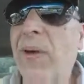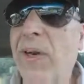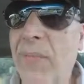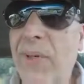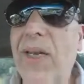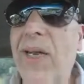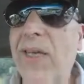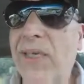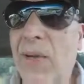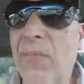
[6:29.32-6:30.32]
but let me tell
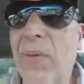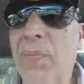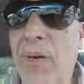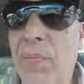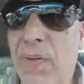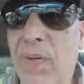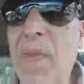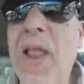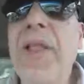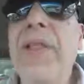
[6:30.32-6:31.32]
you something, people.
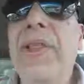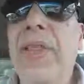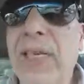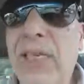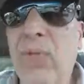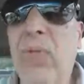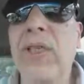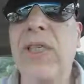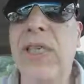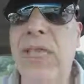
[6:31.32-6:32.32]
This
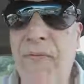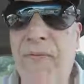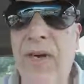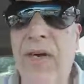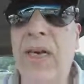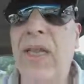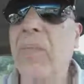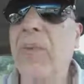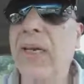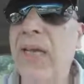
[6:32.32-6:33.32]
was definitely the
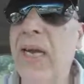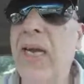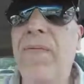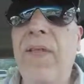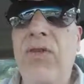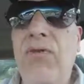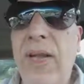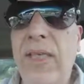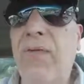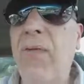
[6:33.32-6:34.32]
beginning of the
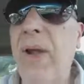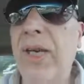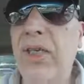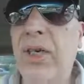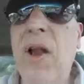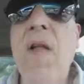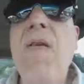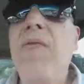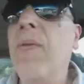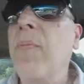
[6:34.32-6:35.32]
transformation
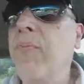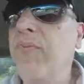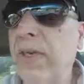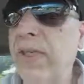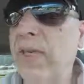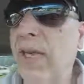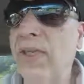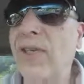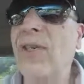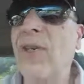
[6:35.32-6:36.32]
from a
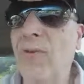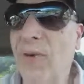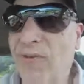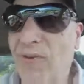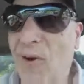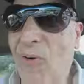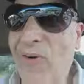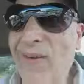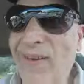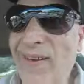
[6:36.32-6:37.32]
princess to a crow.
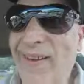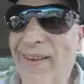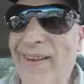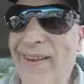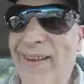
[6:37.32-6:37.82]
Okay,